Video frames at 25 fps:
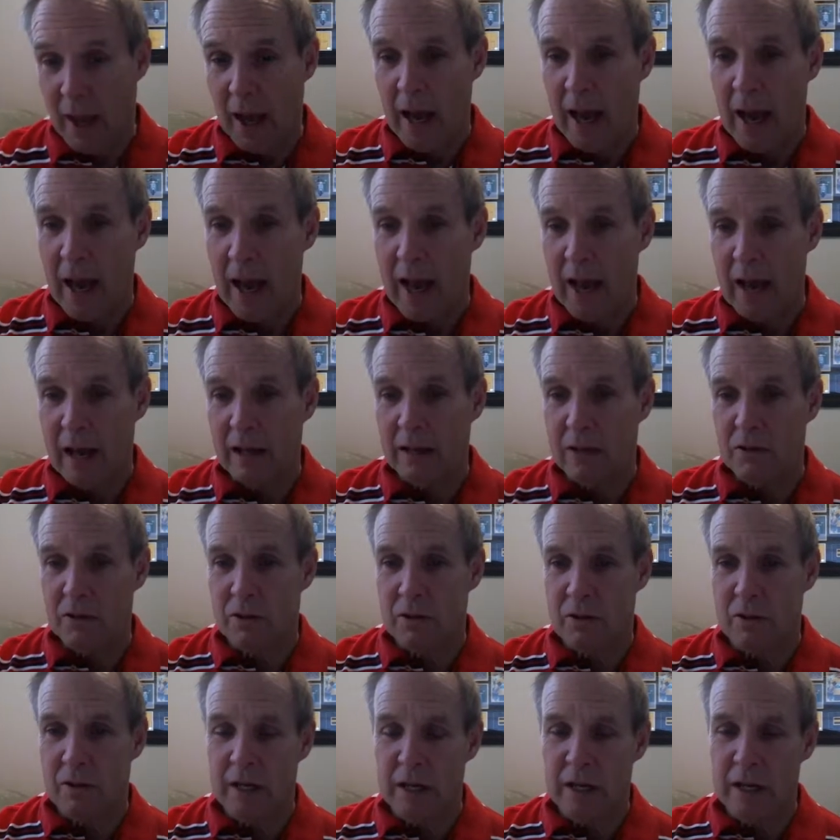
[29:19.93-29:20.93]
And
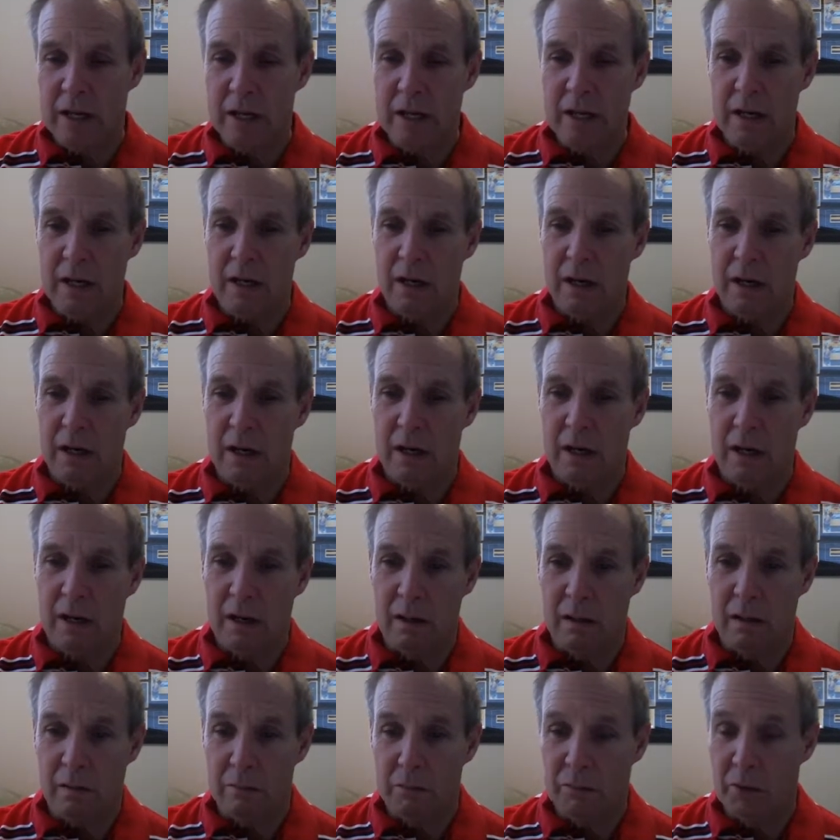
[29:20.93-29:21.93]
the
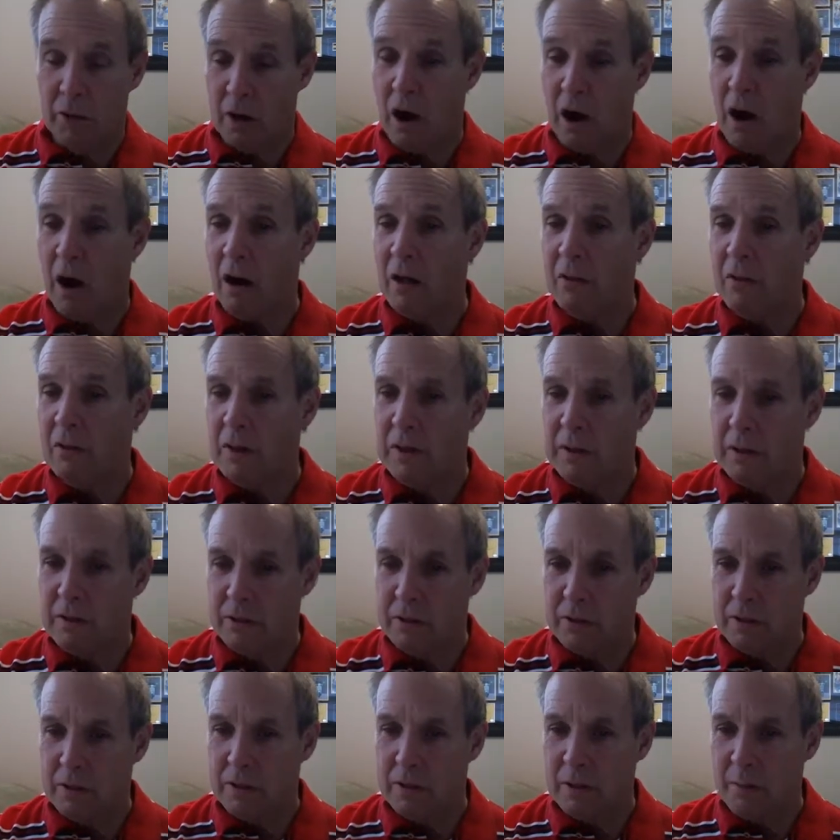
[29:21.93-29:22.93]
colonies
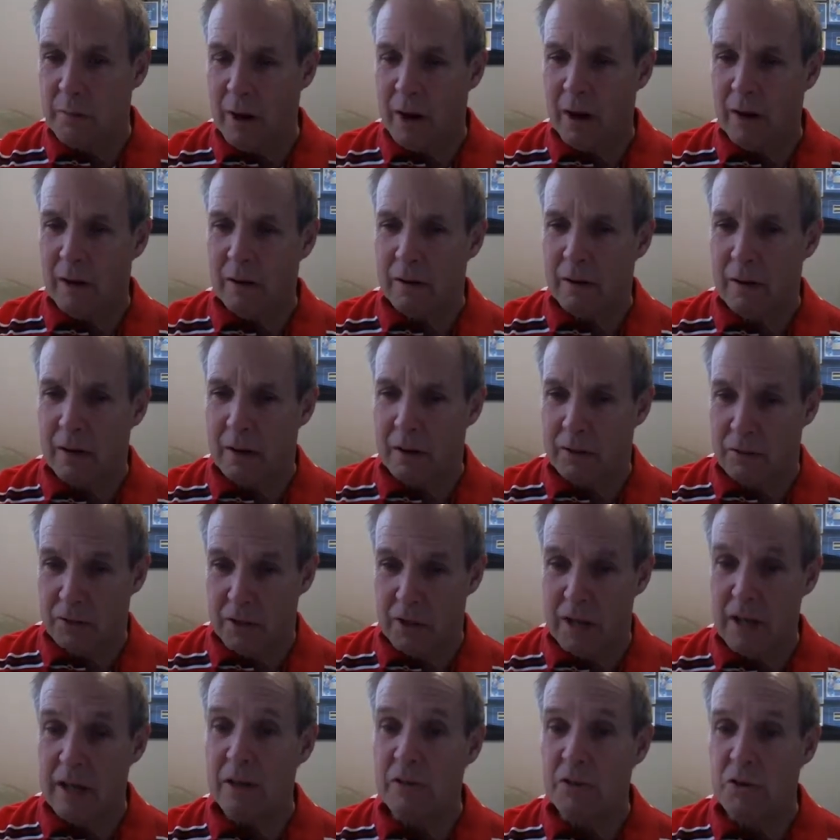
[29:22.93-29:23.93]
in the Americas, the
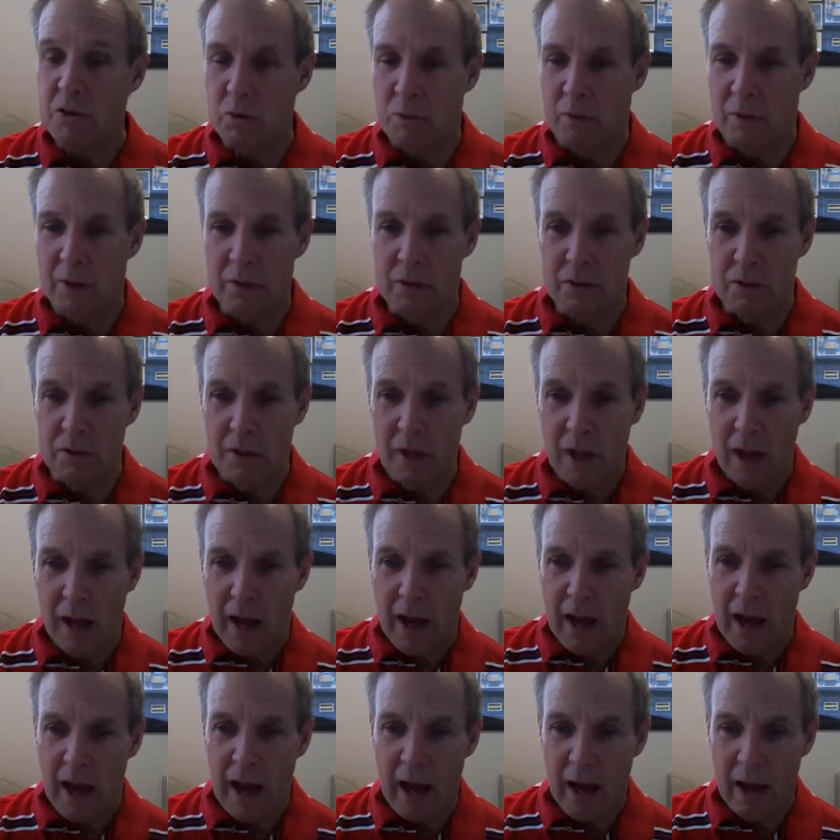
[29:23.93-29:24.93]
English ones,
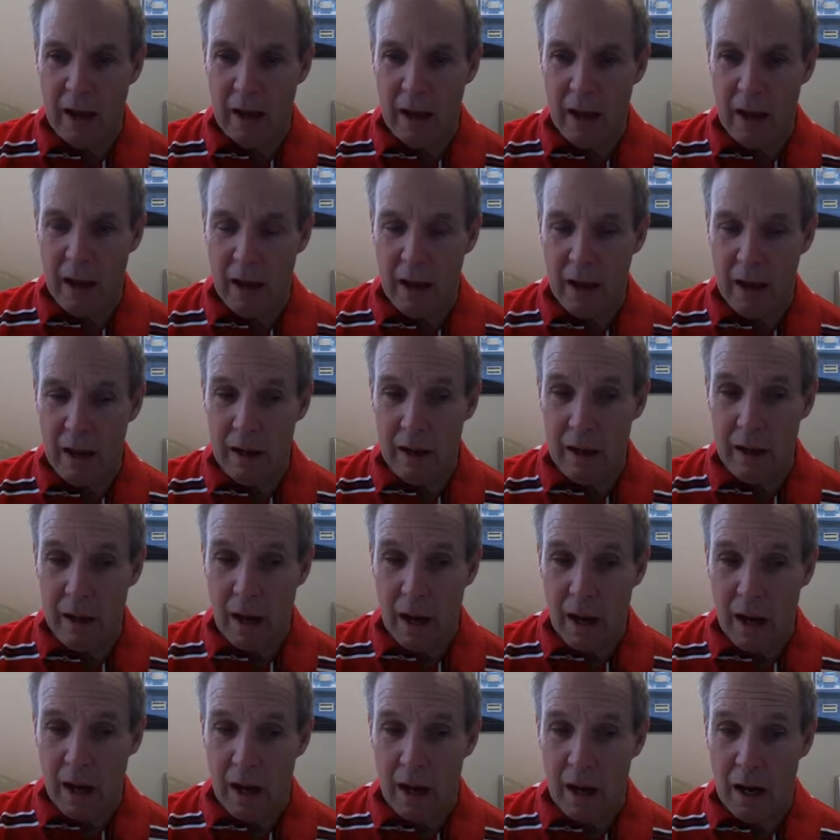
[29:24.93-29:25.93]
had a
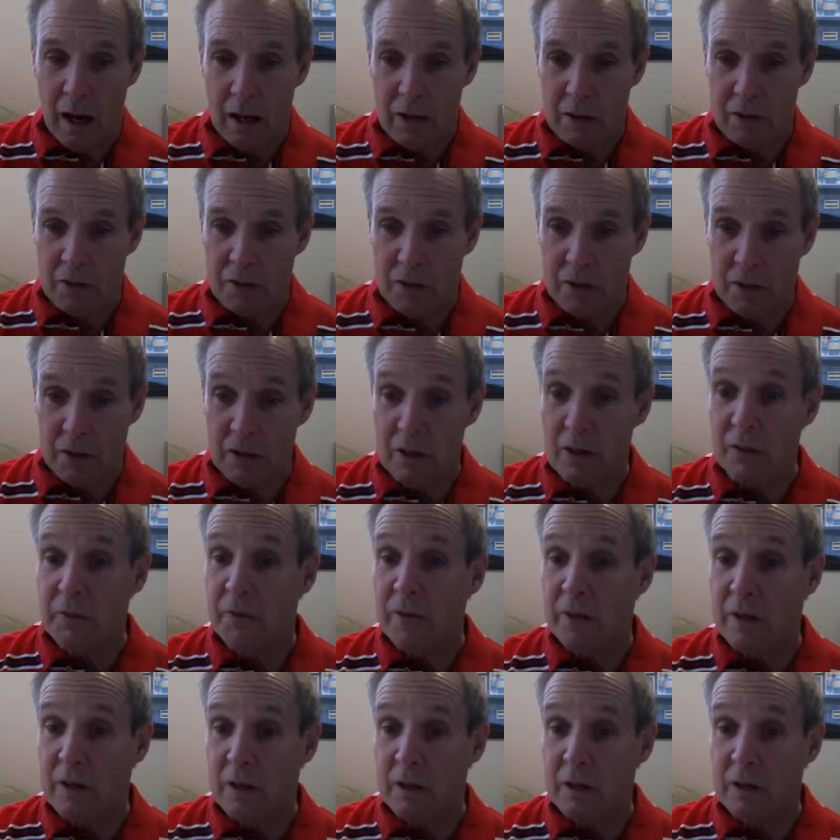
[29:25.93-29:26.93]

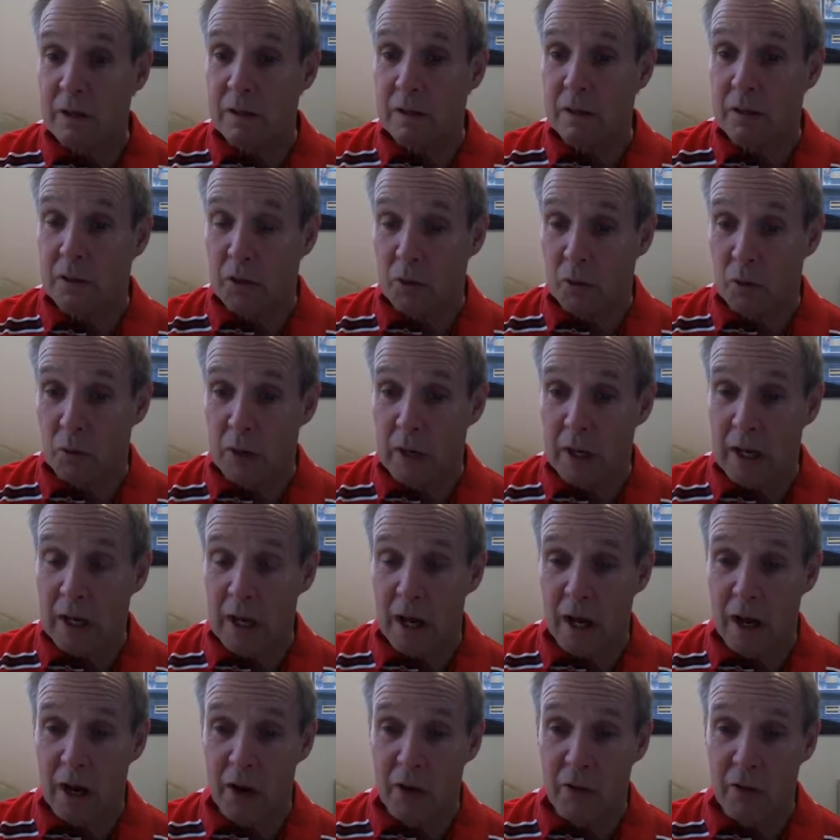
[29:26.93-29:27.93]
significant degree
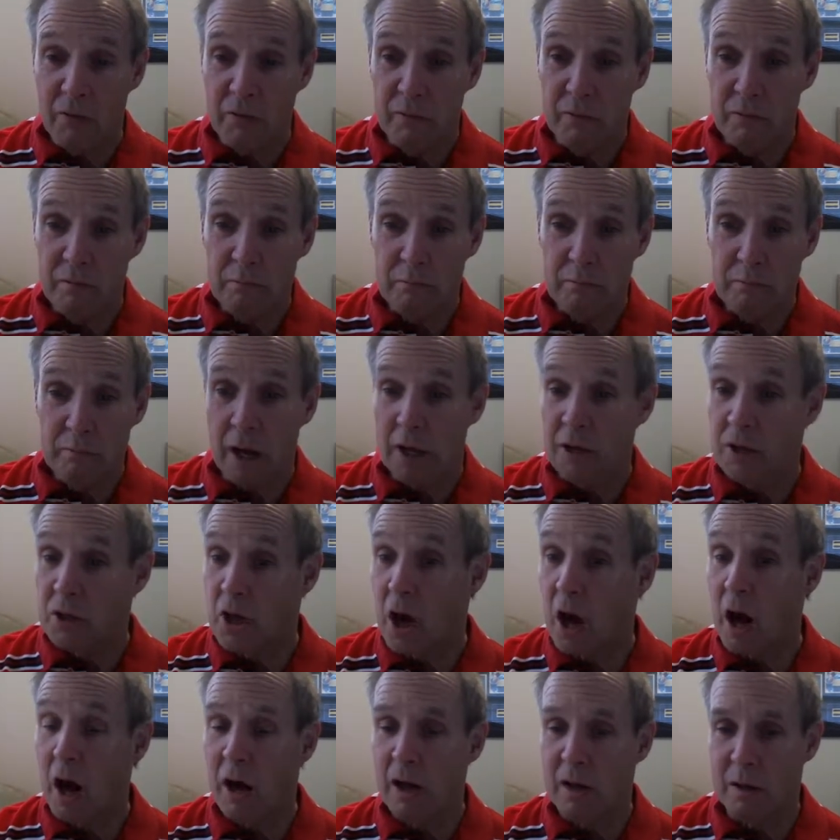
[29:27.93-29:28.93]
of
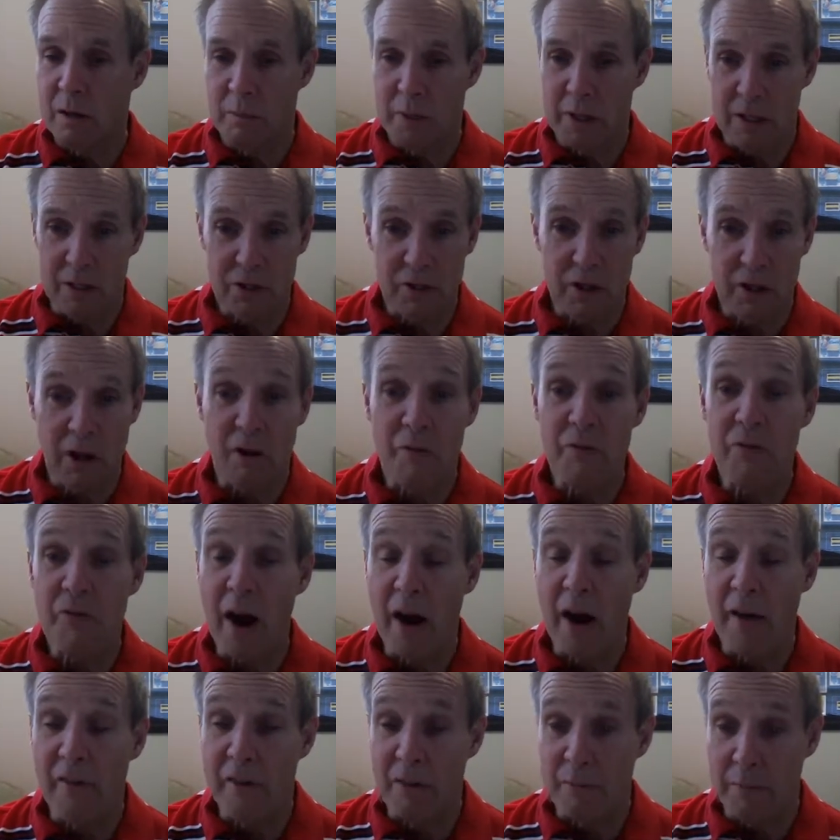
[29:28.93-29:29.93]
autonomy,
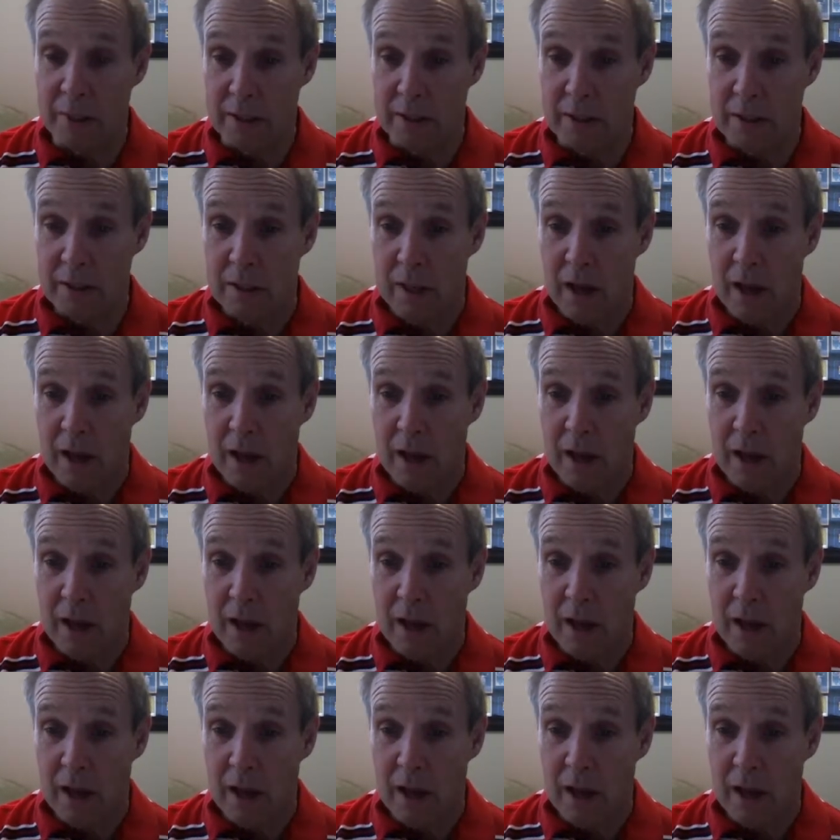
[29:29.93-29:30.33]
self-government,